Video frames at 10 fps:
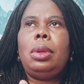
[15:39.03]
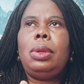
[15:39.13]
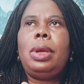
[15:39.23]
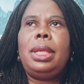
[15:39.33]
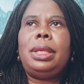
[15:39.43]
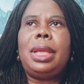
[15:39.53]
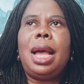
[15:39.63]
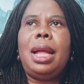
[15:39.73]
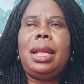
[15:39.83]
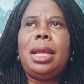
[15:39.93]
You
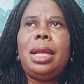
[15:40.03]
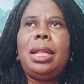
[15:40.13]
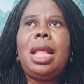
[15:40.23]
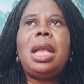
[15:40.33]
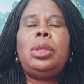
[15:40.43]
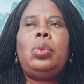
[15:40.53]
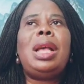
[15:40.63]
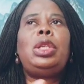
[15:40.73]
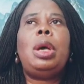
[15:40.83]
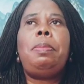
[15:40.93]
understand? That is
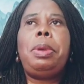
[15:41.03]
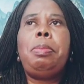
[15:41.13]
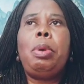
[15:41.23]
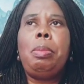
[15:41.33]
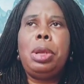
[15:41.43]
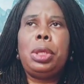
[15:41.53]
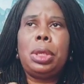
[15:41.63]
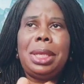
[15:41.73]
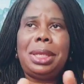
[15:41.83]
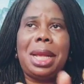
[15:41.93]
why some people
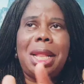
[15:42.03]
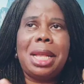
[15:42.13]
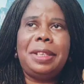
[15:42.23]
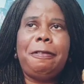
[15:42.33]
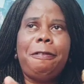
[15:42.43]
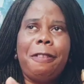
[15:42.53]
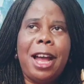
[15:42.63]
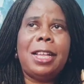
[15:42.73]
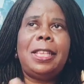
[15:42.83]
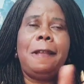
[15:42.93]
misunderstand that
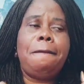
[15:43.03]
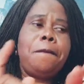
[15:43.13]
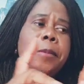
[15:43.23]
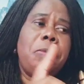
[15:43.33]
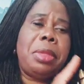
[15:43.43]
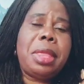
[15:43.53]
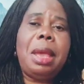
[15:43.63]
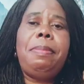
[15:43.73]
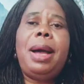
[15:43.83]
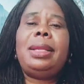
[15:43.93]
fact
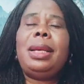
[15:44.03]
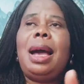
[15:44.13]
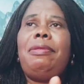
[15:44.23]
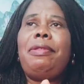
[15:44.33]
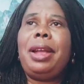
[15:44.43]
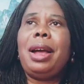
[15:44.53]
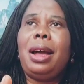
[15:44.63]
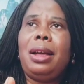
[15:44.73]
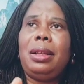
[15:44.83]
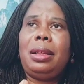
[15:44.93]
about Africa.